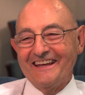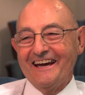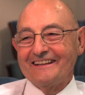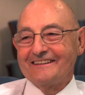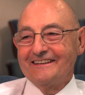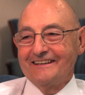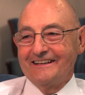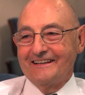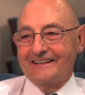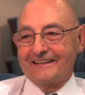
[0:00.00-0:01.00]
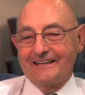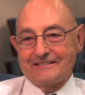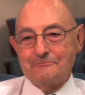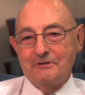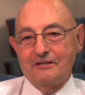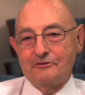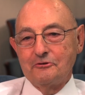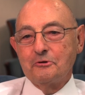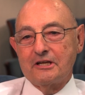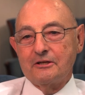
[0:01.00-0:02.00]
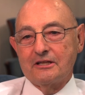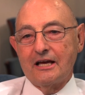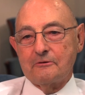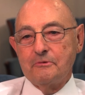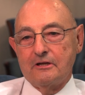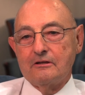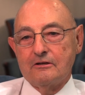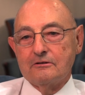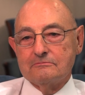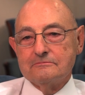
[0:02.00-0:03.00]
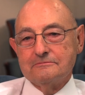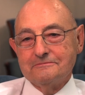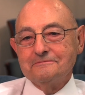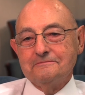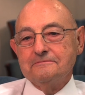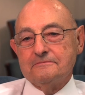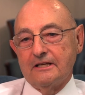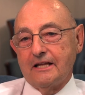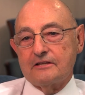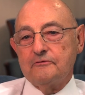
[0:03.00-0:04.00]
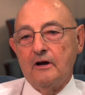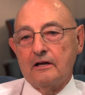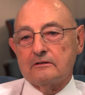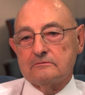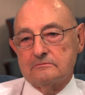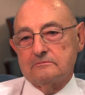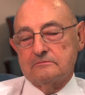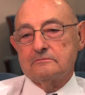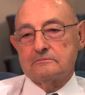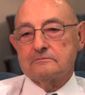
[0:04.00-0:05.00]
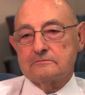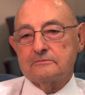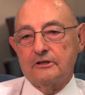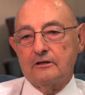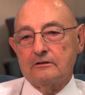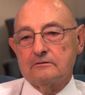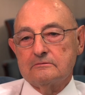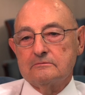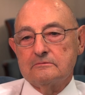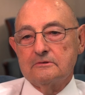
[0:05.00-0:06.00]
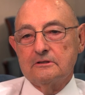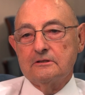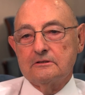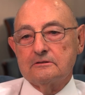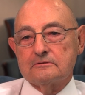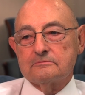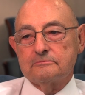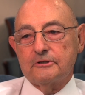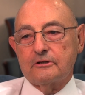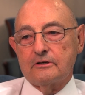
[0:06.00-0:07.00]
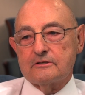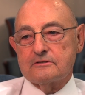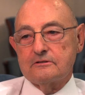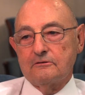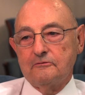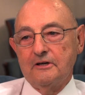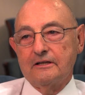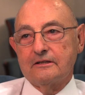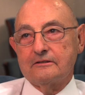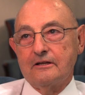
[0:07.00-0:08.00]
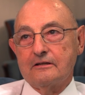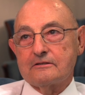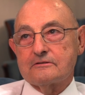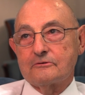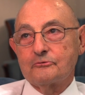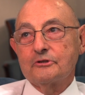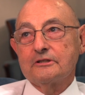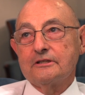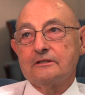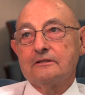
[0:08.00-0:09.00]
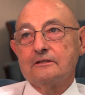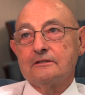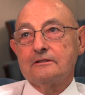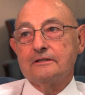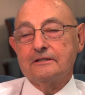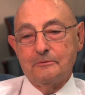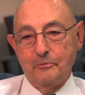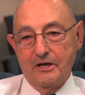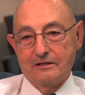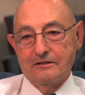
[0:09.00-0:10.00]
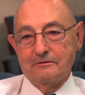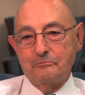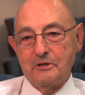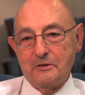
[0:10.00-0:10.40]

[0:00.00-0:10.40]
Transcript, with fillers: that uh, gets me to do what he'd like me to do. And that's fine, you know because you'll find that dentists are really independent